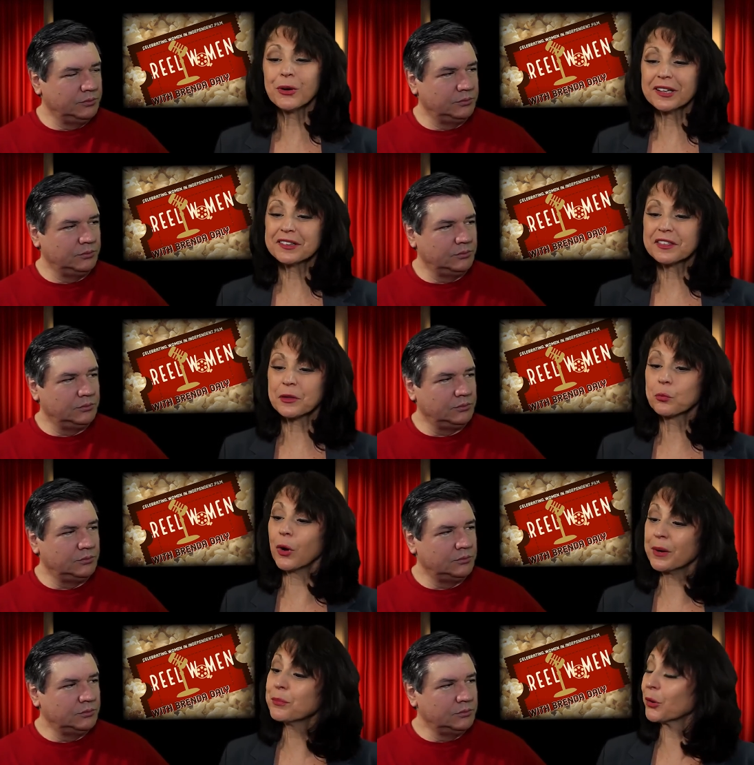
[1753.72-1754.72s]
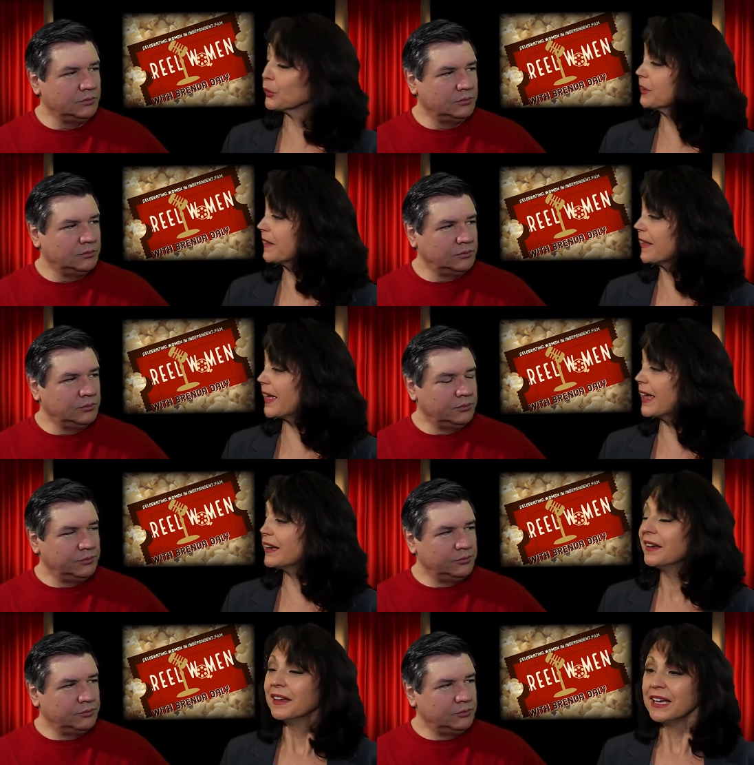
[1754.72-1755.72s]
Speaker 1: was the one person
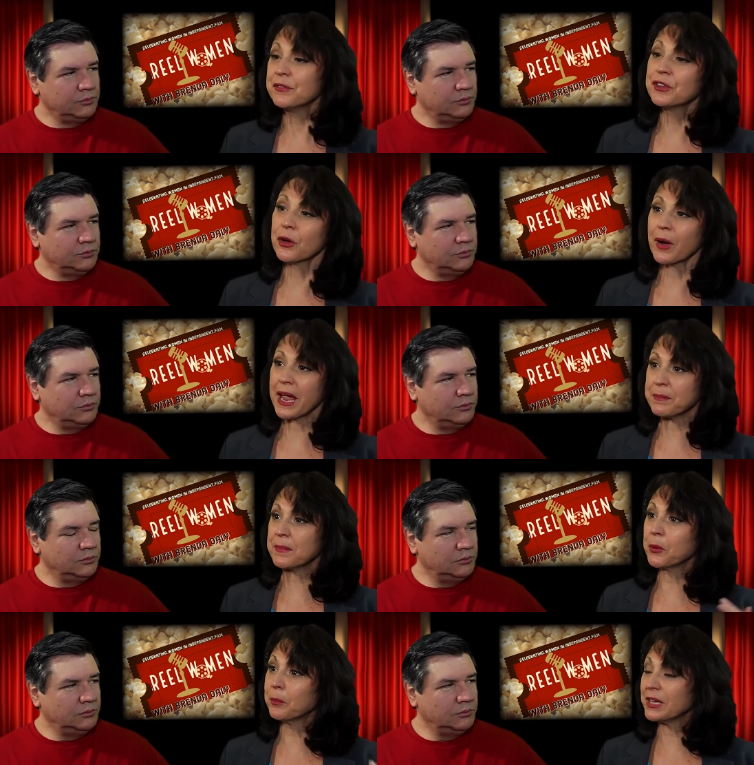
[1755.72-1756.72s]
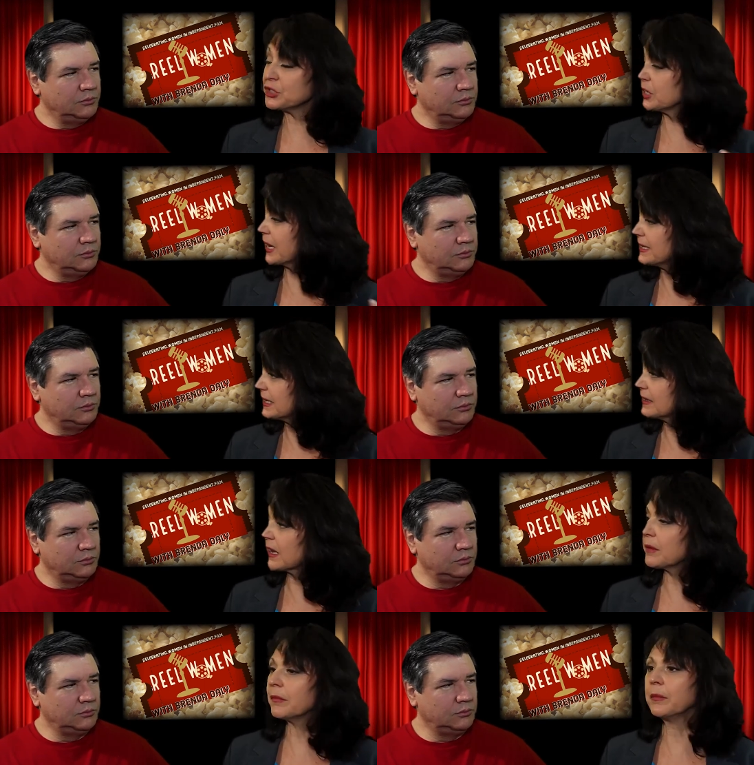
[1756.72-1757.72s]
that, even though I had people pitching ideas
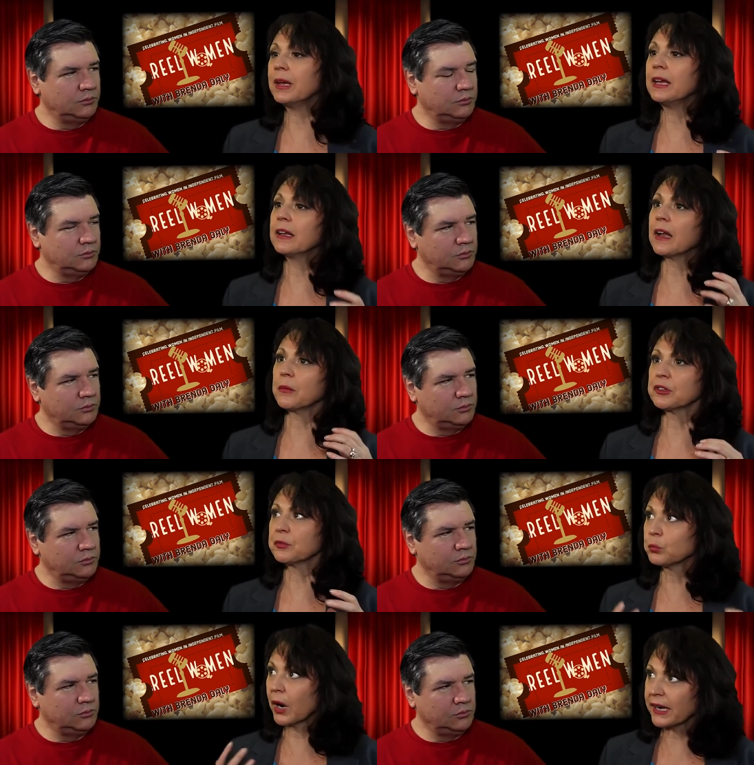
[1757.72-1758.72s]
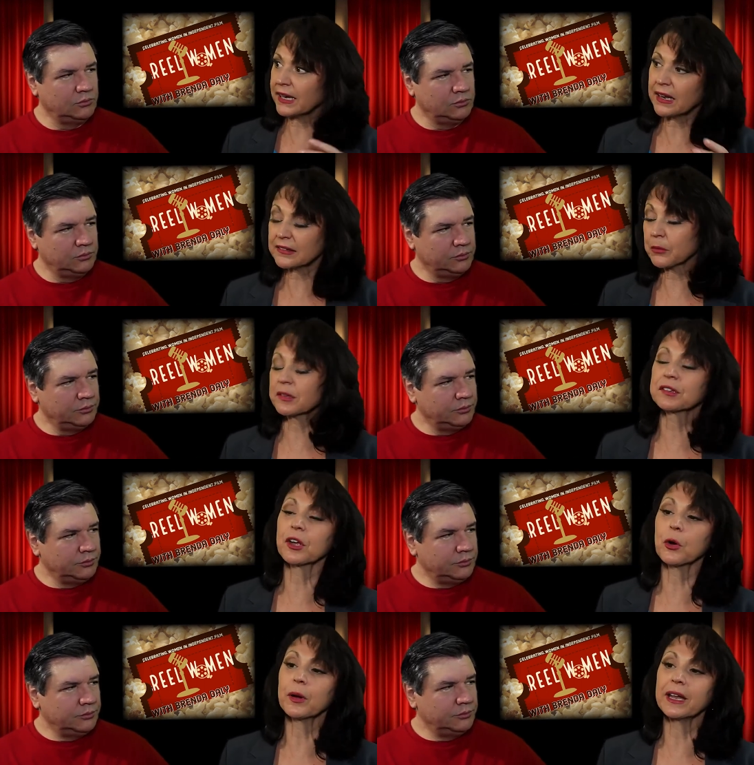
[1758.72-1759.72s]
at me and I was writing as I was
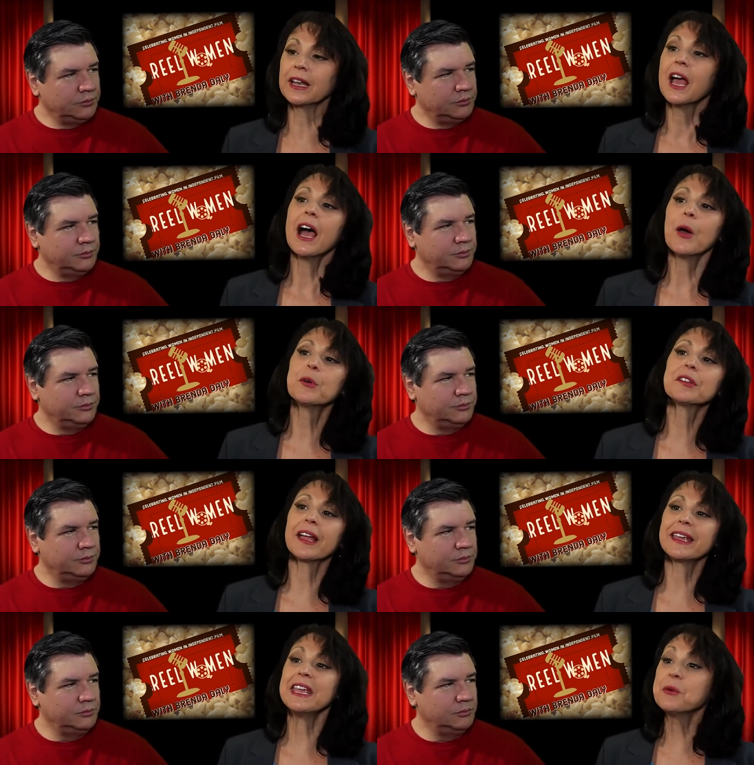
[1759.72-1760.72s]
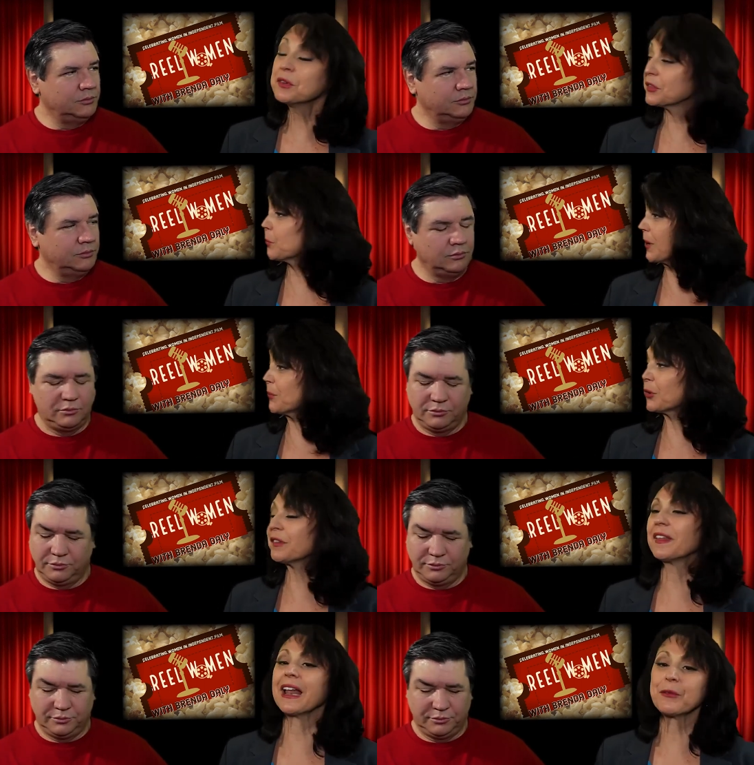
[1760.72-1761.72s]
going, it was like he was the one
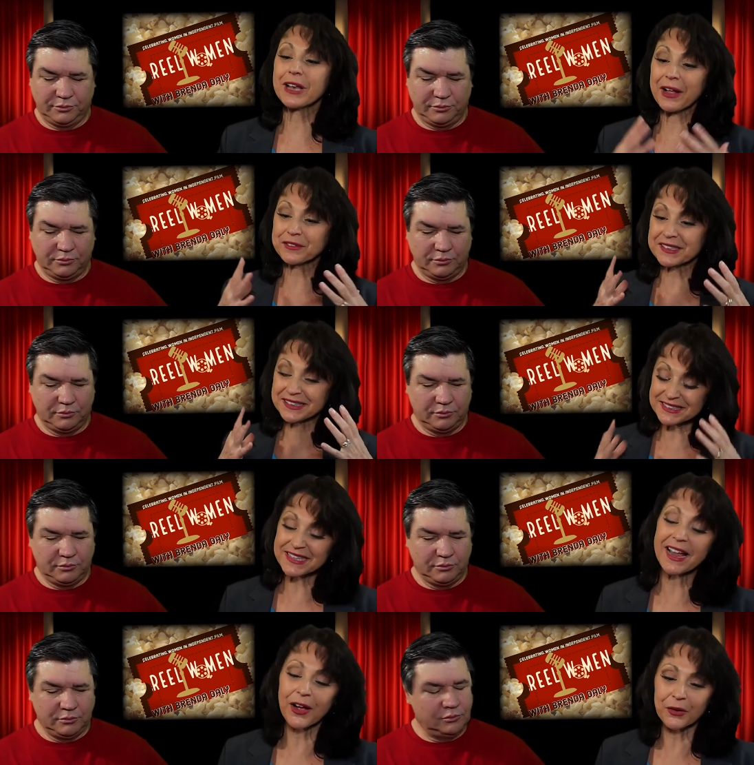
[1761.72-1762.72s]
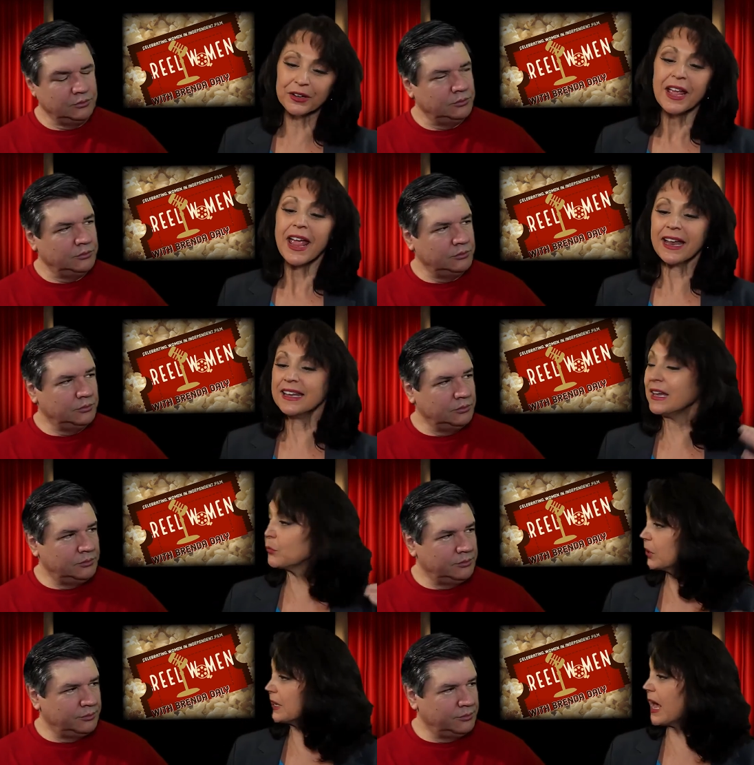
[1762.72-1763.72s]
person that I would have to sit down and he
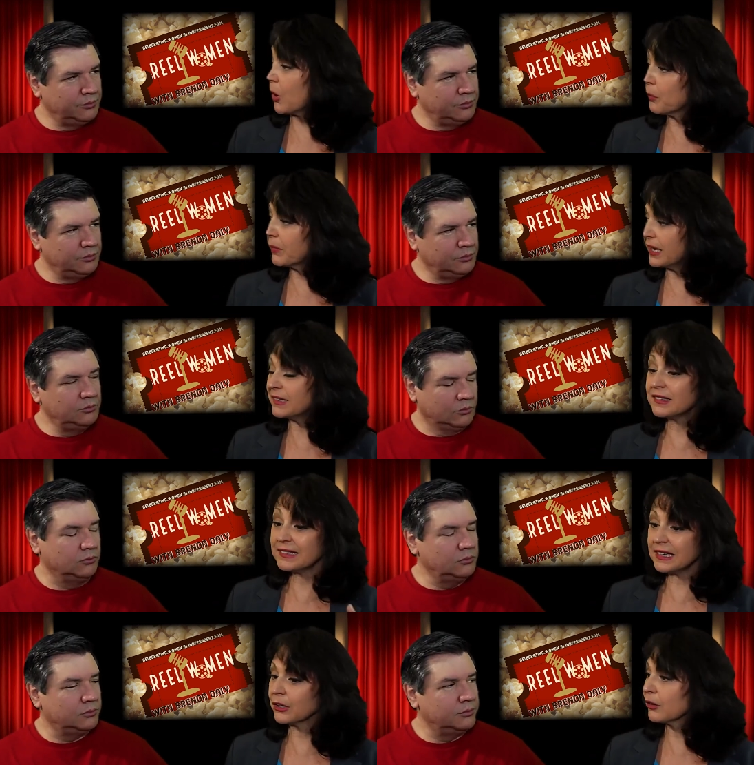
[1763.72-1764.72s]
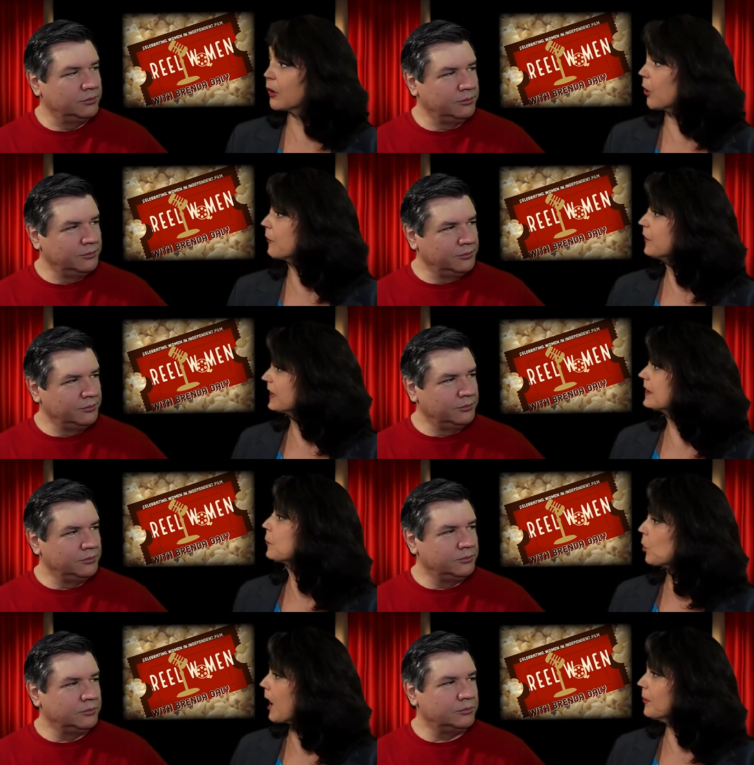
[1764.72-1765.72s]
would help me steer or fix the
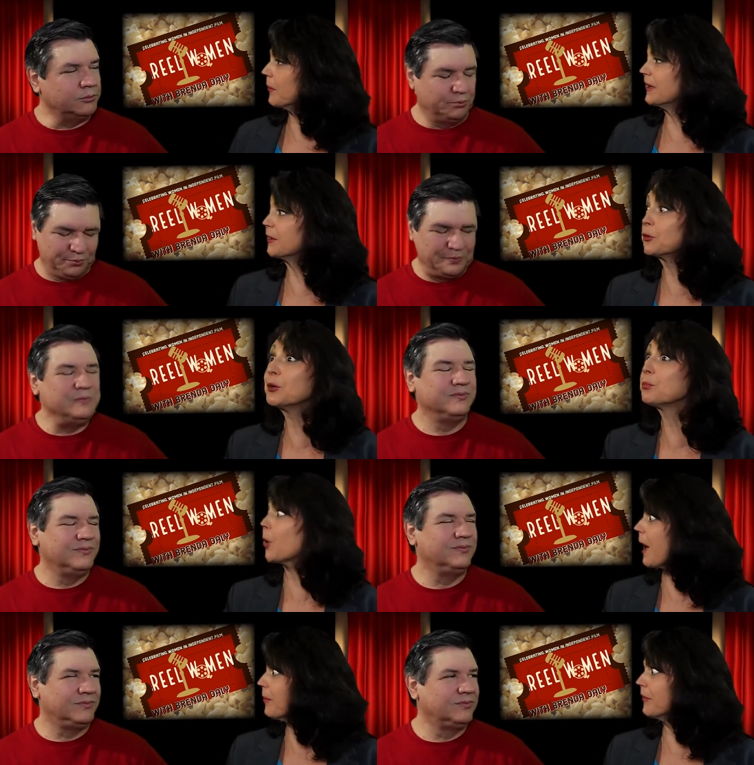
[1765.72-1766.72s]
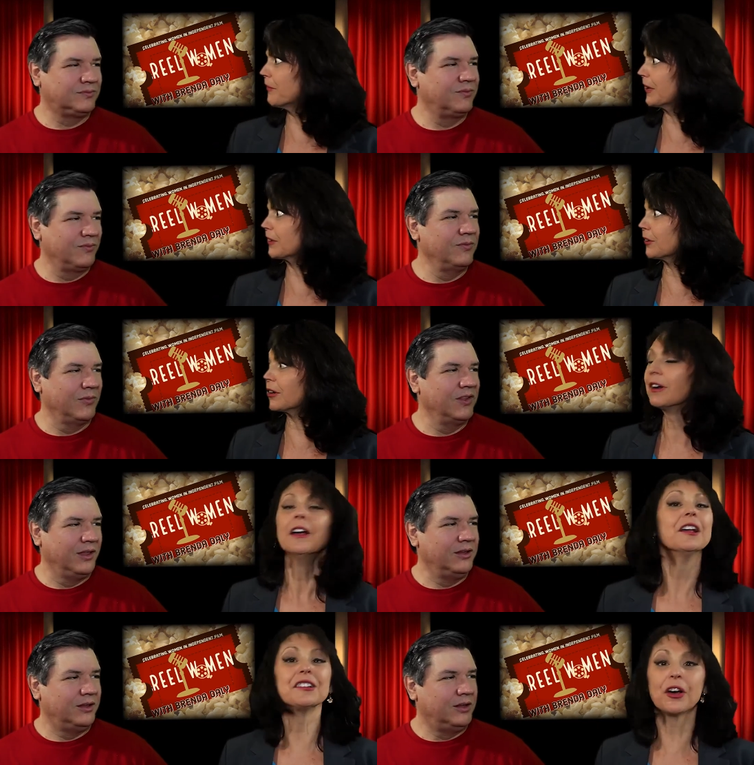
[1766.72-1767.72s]
problems. Mm-hmm. He's a good problem fixer.
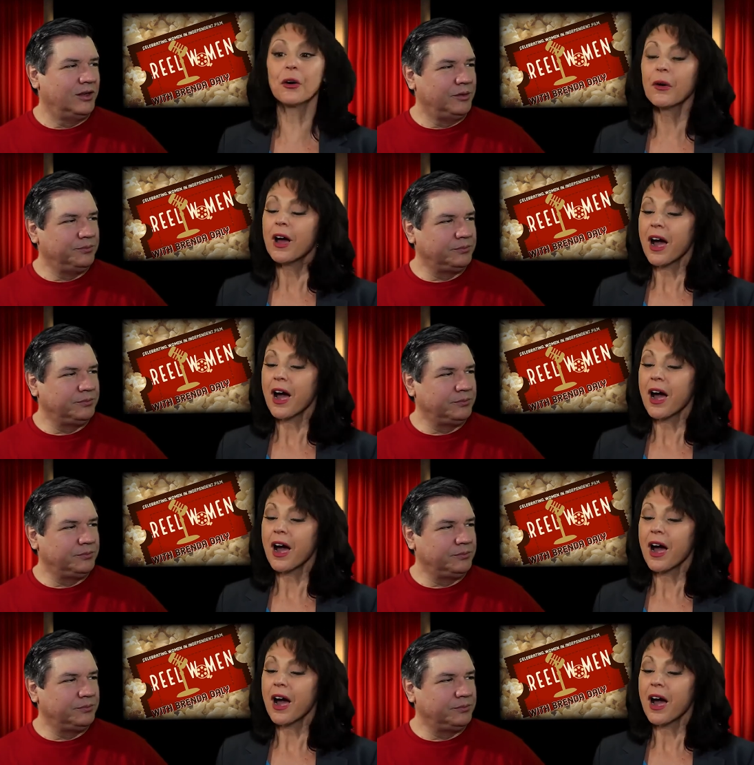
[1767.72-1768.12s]
So